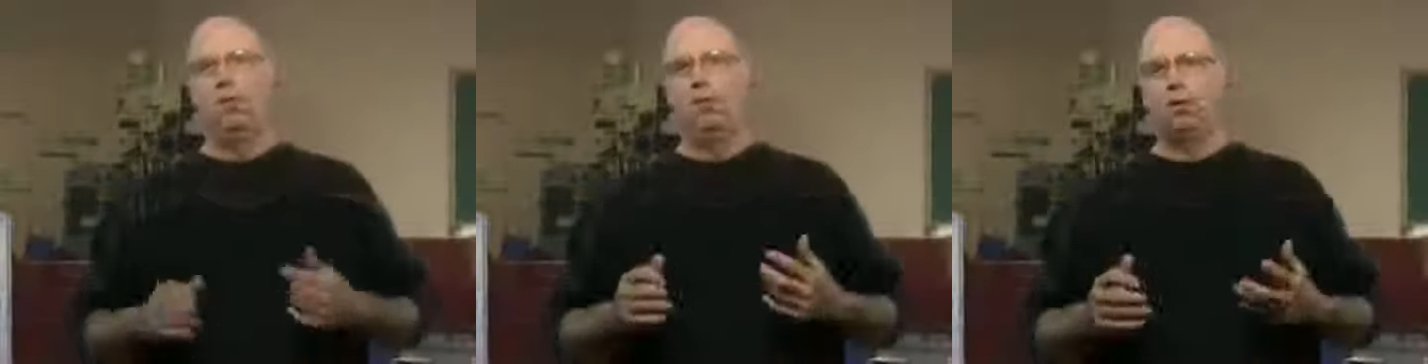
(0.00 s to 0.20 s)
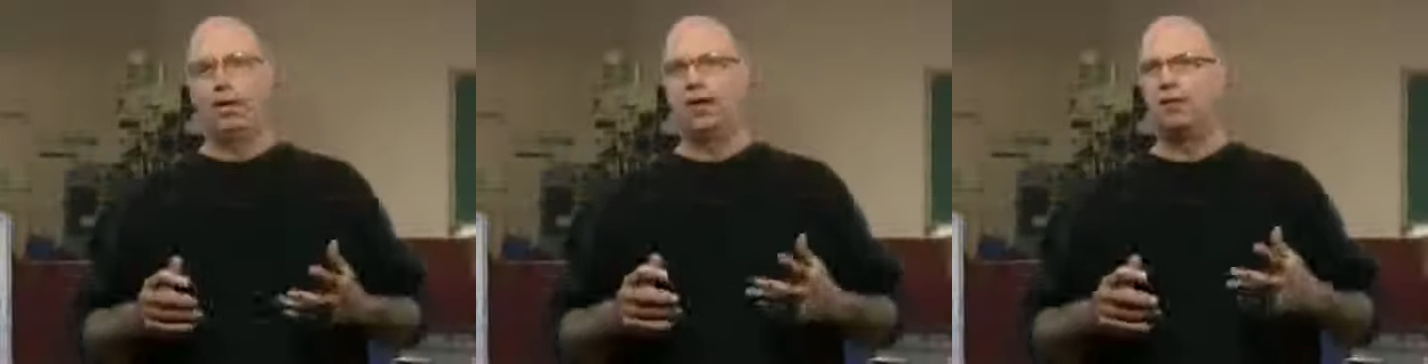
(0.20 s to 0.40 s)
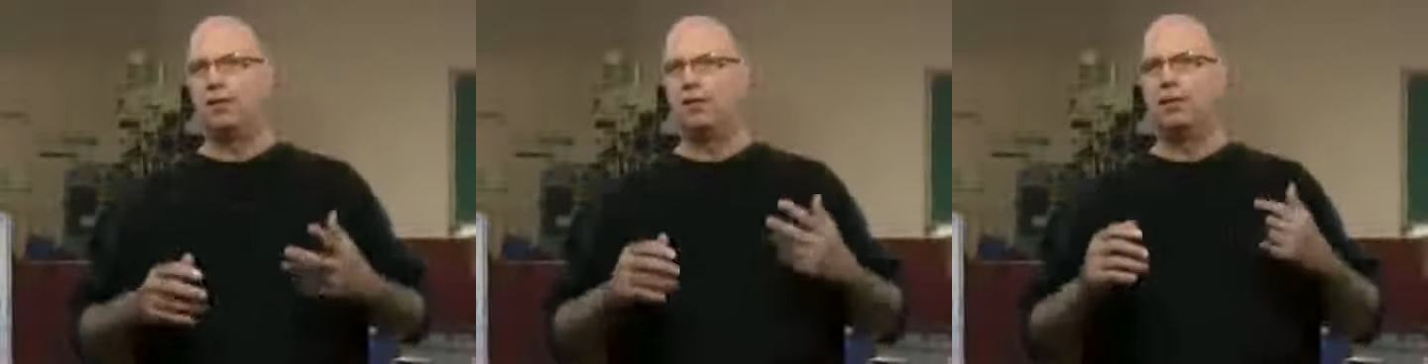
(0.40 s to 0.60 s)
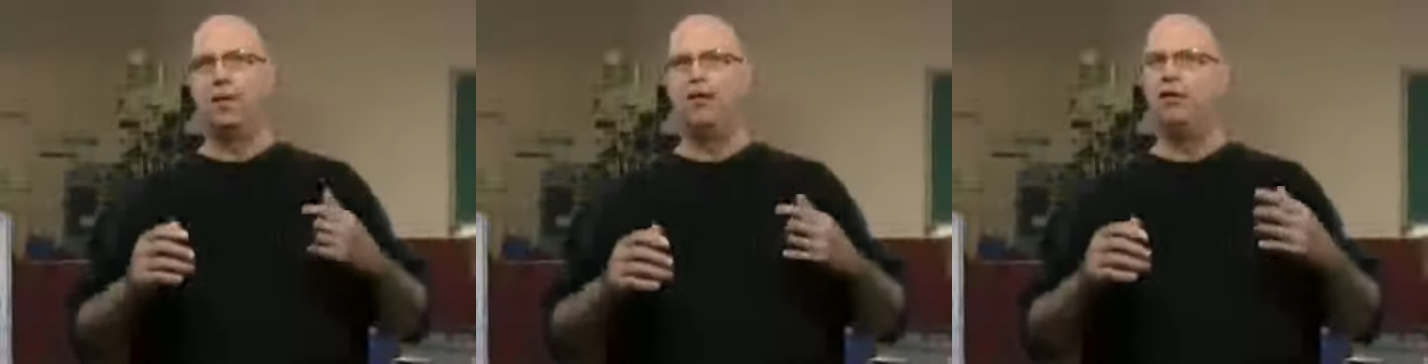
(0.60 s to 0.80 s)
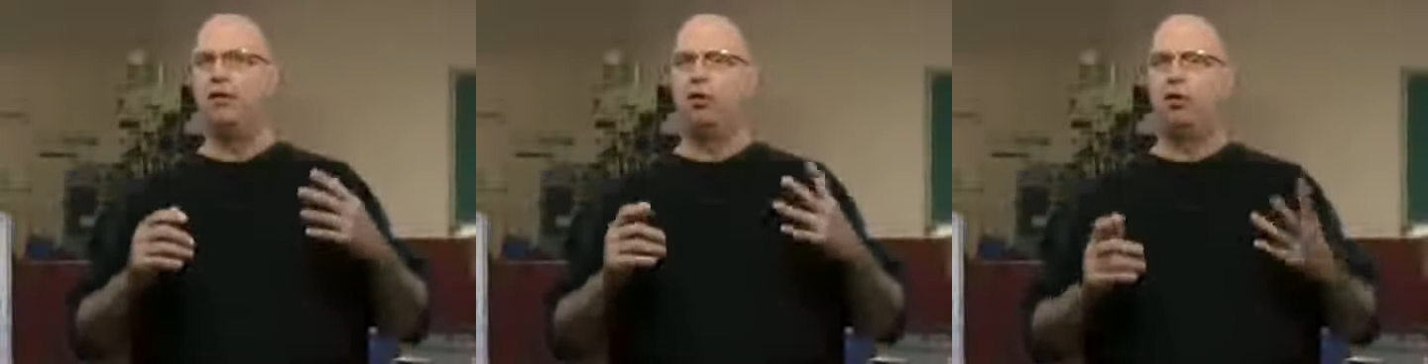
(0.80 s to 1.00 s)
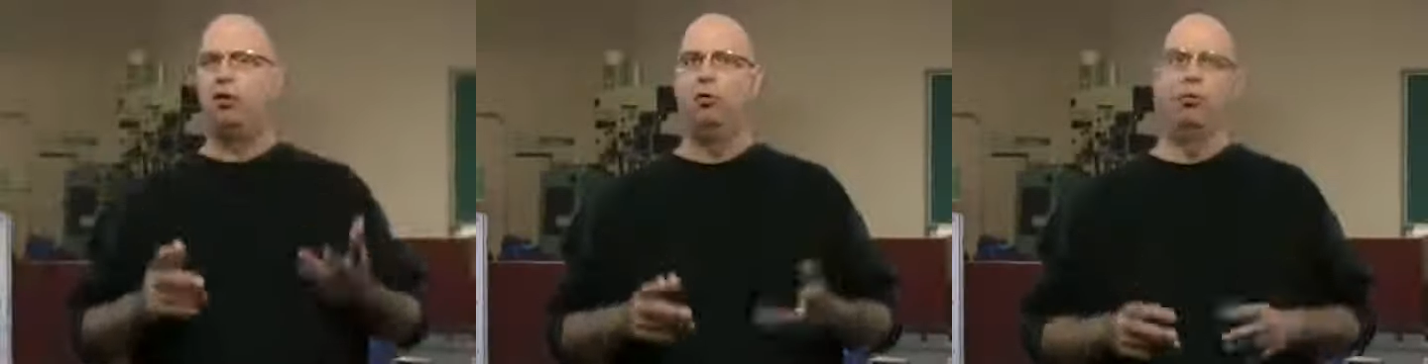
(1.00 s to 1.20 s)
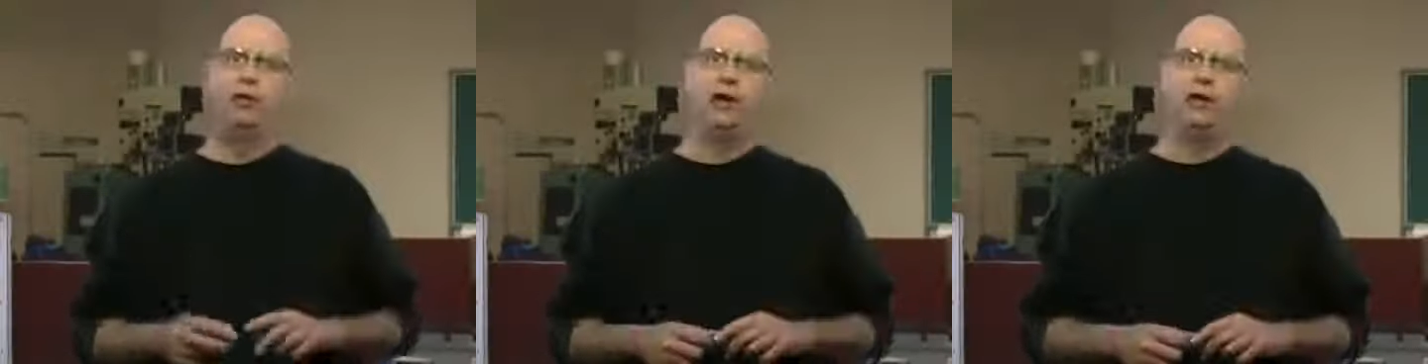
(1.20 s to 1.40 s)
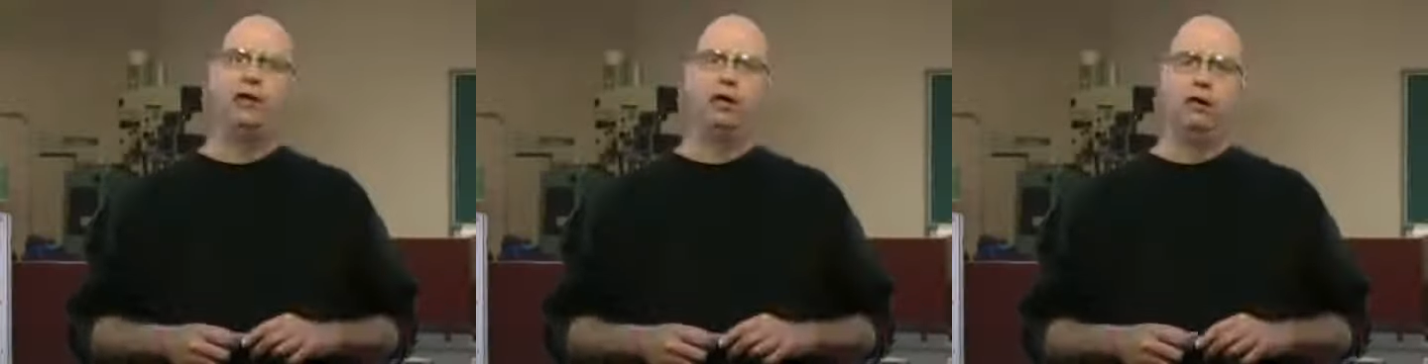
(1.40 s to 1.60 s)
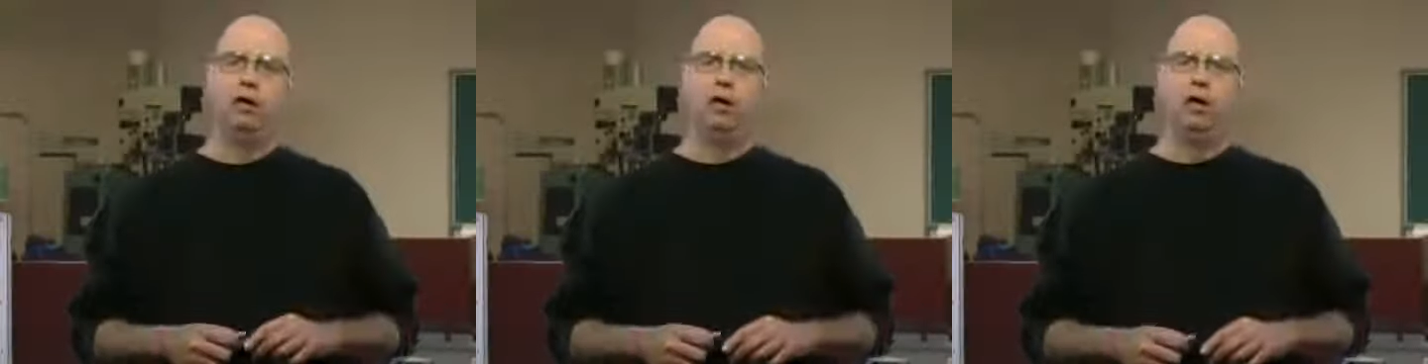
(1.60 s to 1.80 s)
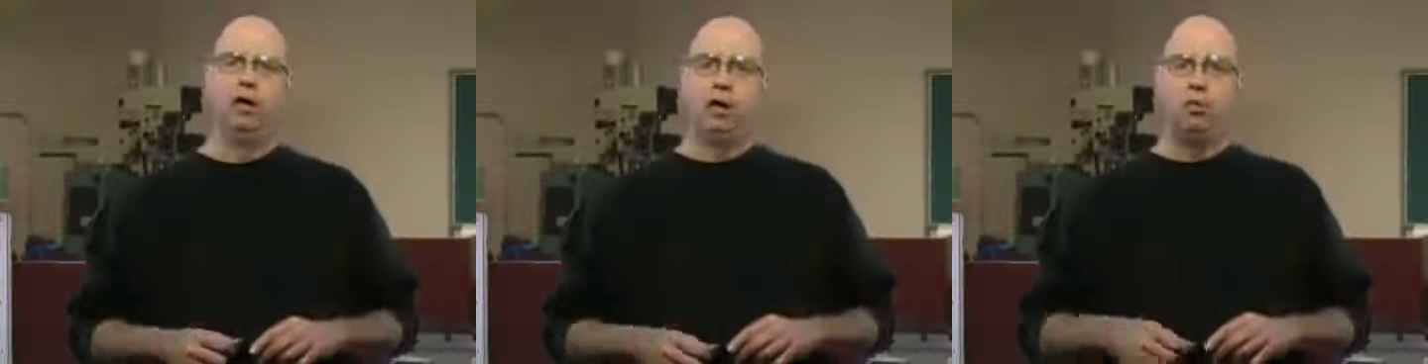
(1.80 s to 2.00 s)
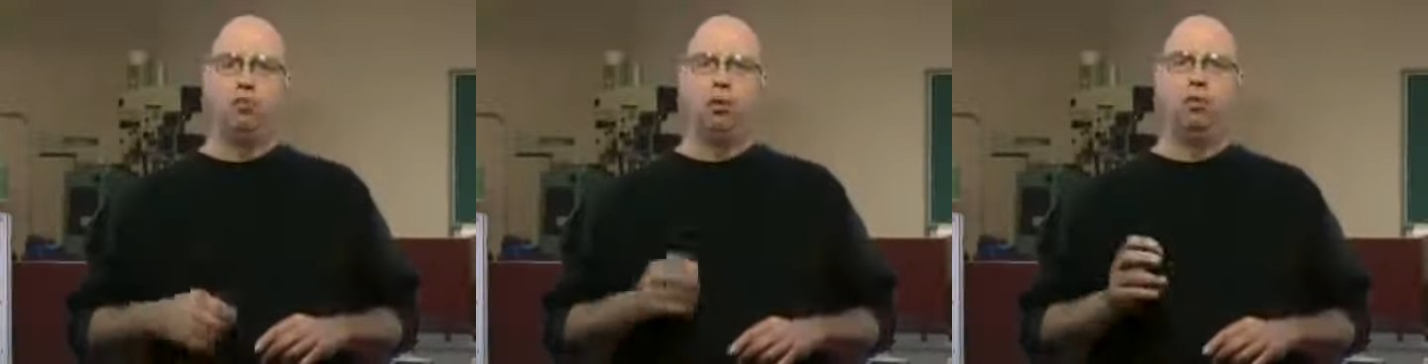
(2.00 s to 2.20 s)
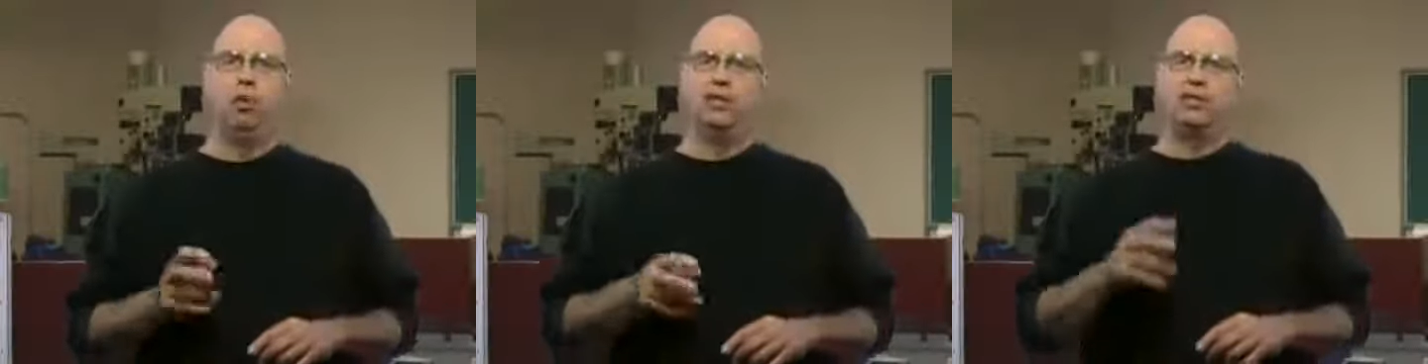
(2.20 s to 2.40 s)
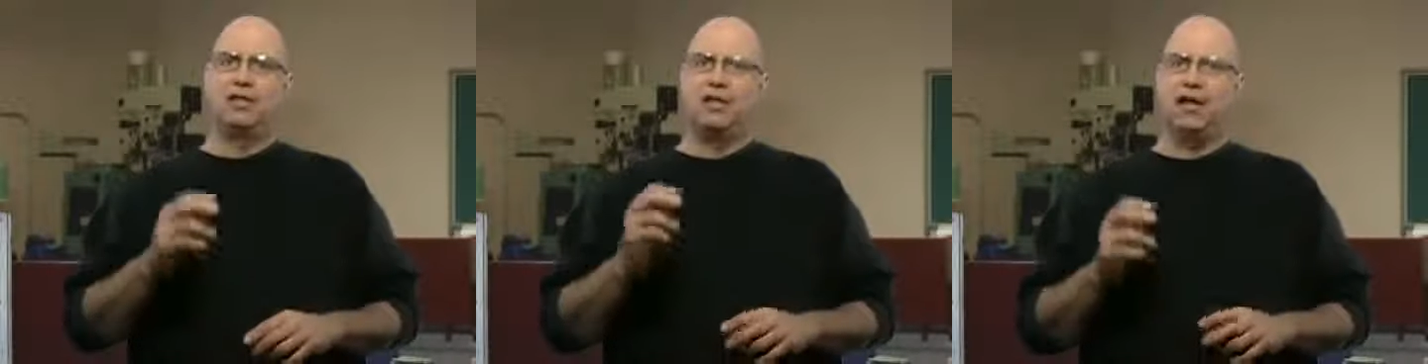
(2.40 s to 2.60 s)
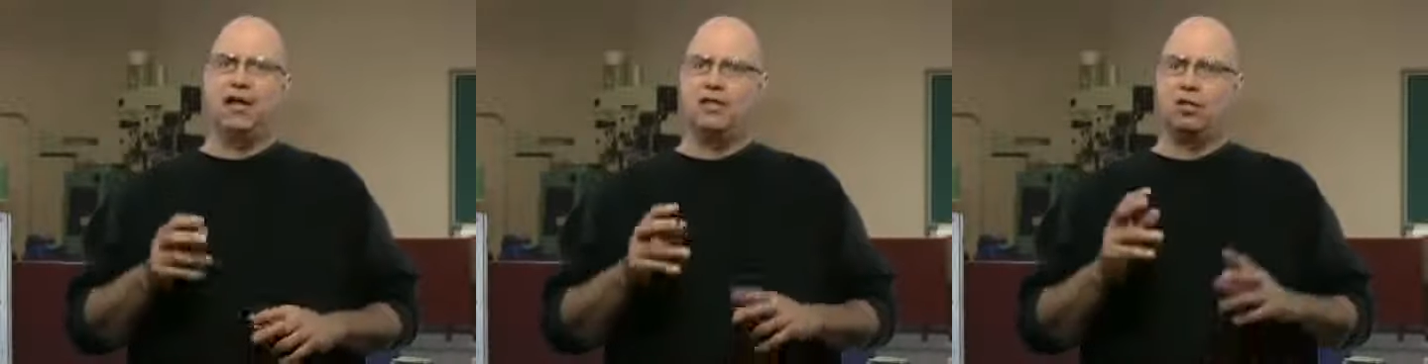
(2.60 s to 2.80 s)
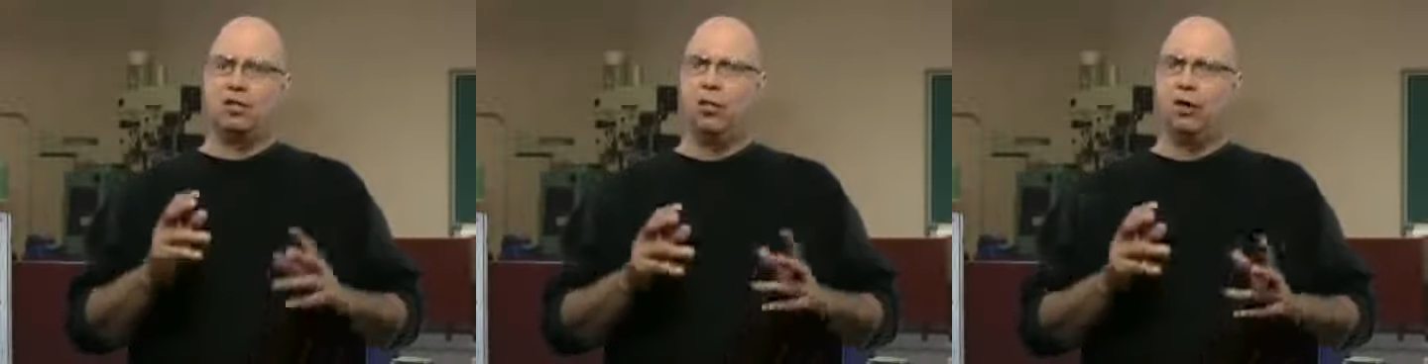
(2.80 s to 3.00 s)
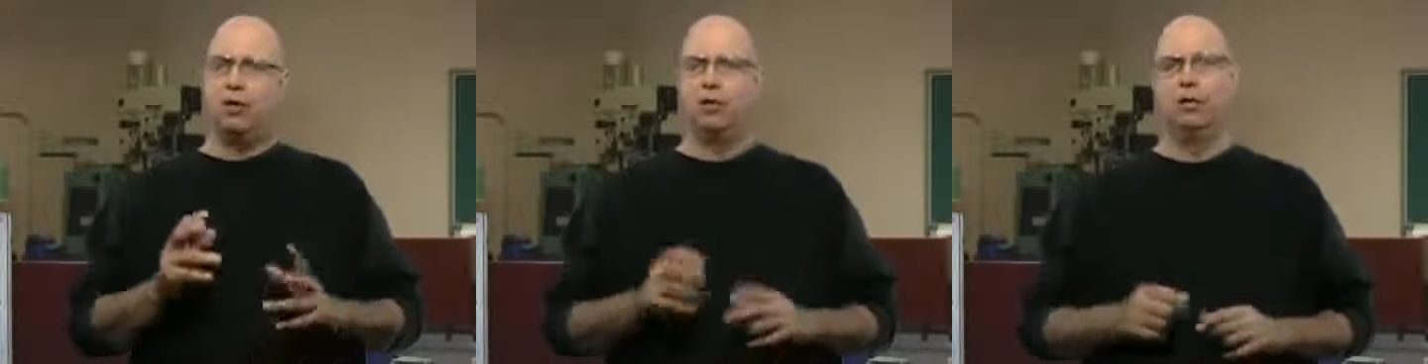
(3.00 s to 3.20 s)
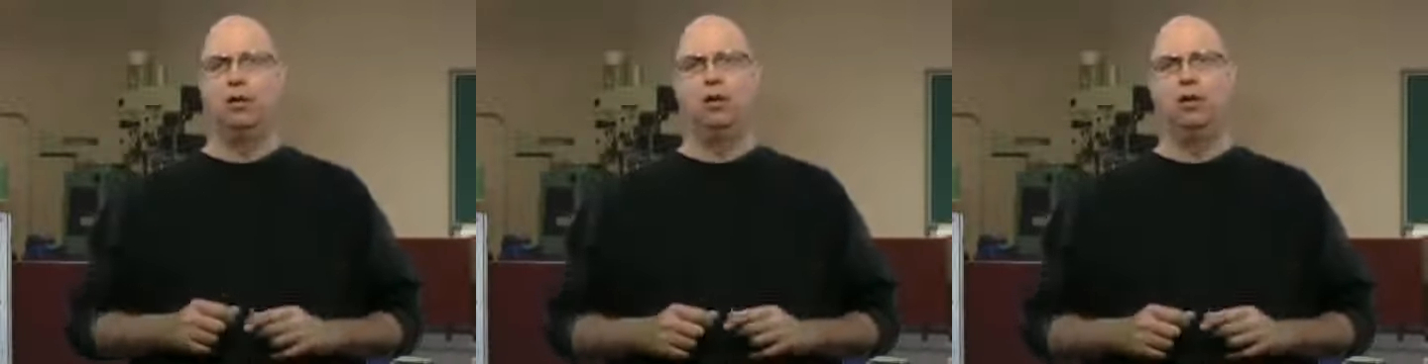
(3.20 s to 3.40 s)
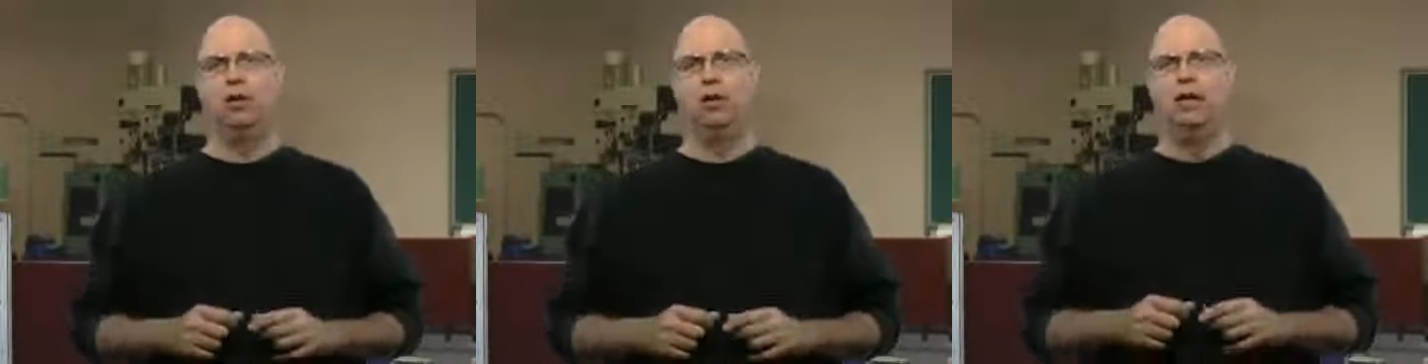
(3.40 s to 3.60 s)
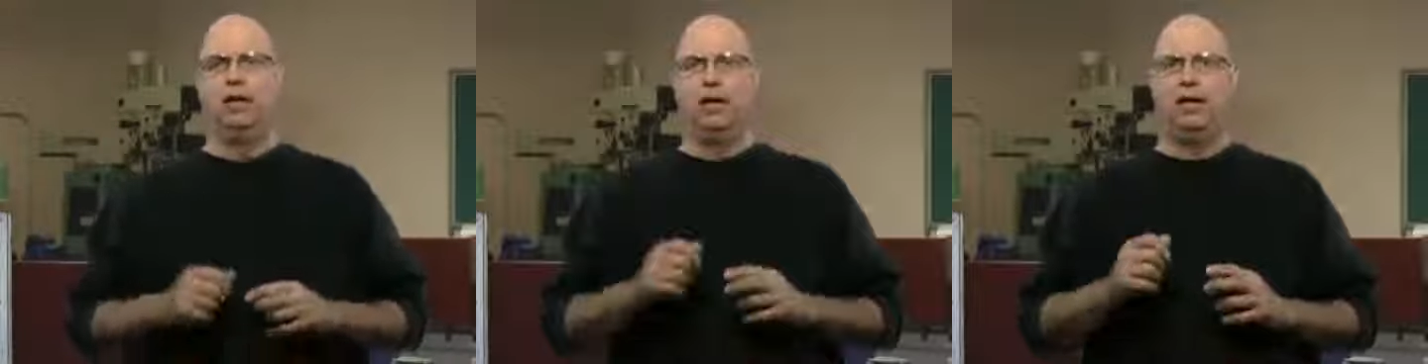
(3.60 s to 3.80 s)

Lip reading: Well, that's a bit of a no-brainer. But what's less well known